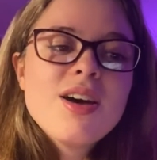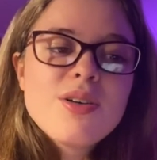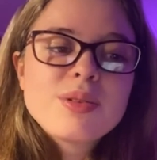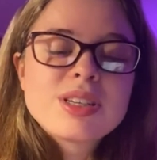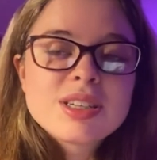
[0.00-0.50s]

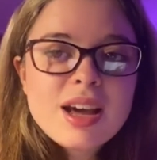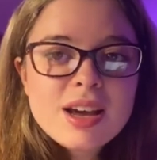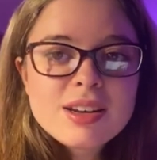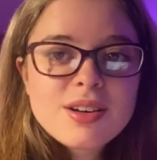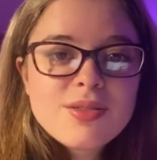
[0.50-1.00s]
which is
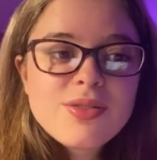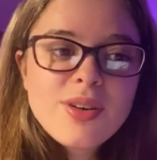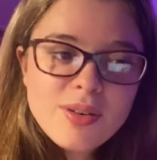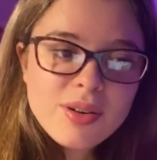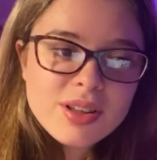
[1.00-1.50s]
heard full
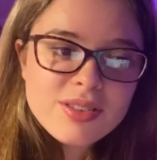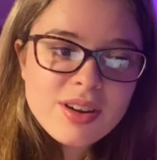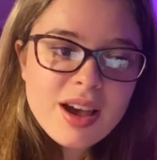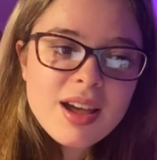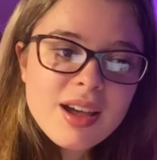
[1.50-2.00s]

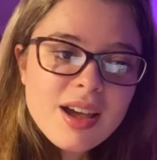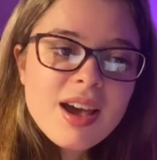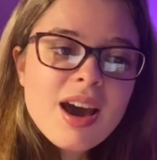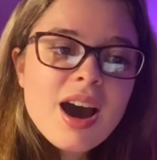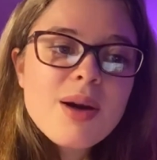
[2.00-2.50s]
orchestra
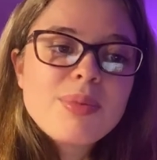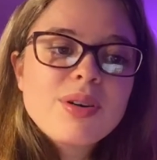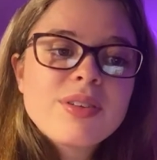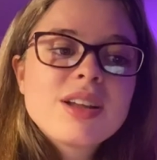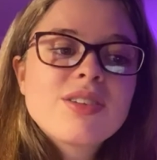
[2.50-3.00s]

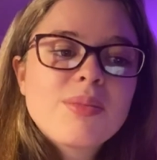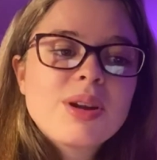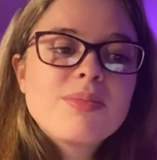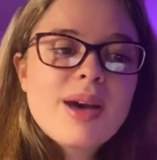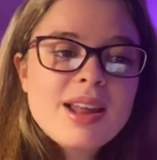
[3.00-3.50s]
above a
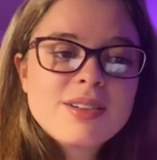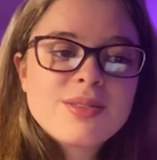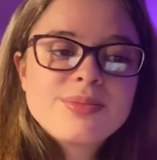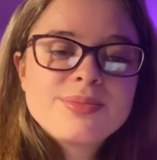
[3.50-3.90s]
dominant pedal.